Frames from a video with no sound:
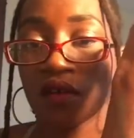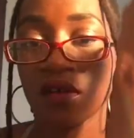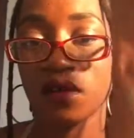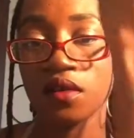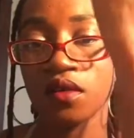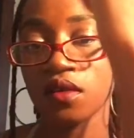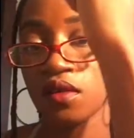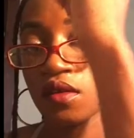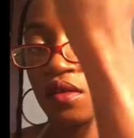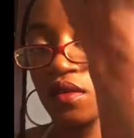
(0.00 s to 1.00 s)

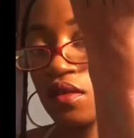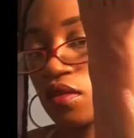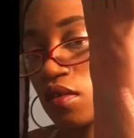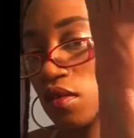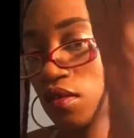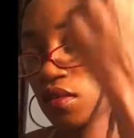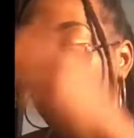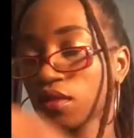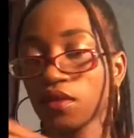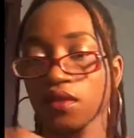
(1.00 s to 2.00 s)

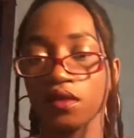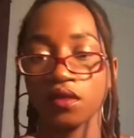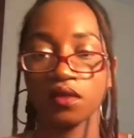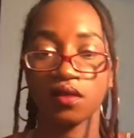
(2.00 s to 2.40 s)
No one is speaking in this clip.